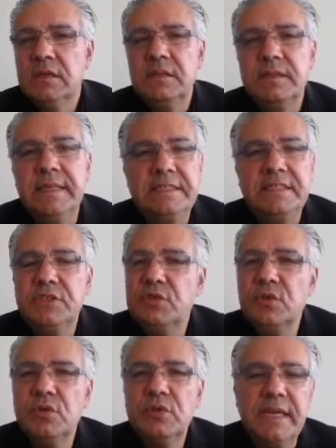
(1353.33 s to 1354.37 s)
The
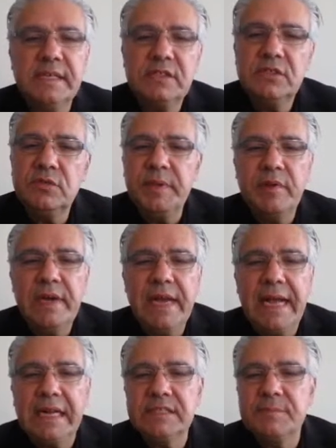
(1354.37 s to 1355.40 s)
attitude is to be
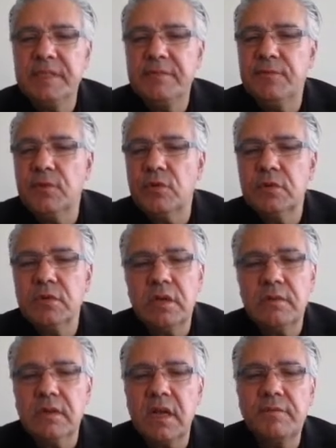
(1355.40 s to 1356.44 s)
relaxed, be full,
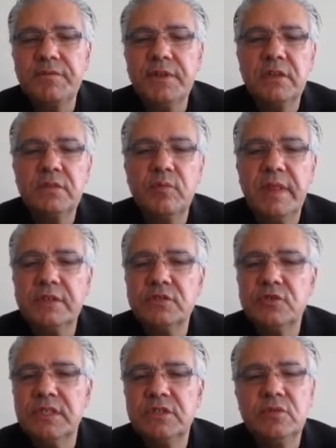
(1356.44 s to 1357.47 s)
confident without
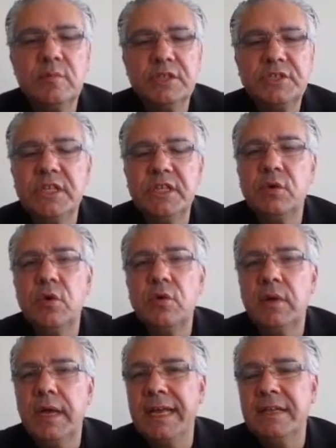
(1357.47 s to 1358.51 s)
showing too much
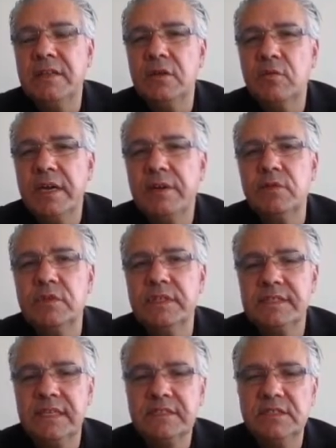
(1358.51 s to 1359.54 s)
ego, and the
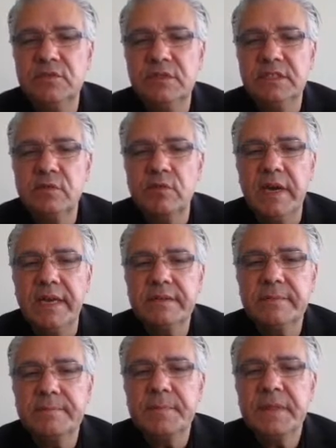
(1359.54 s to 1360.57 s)
gratefulness attitude is great.
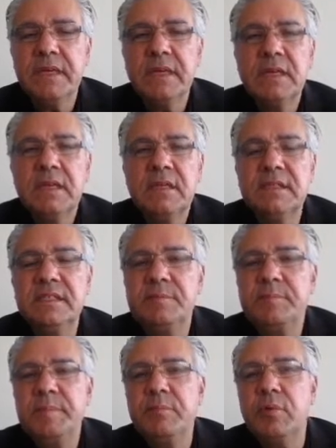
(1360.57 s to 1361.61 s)
These
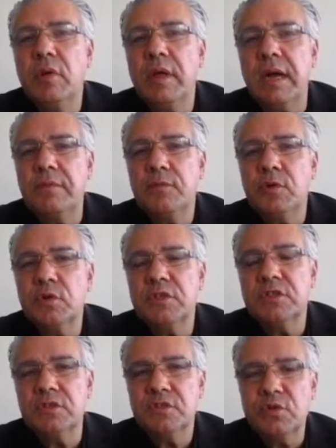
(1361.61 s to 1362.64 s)
people are
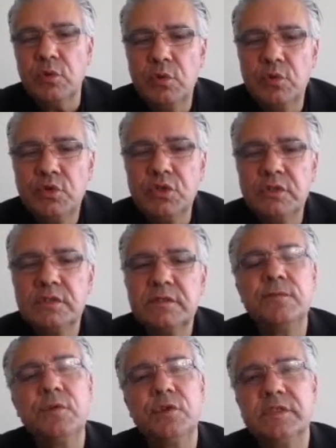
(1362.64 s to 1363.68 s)
focused on solutions
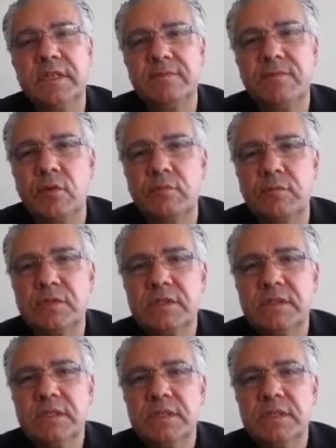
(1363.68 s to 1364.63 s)
first and foremost.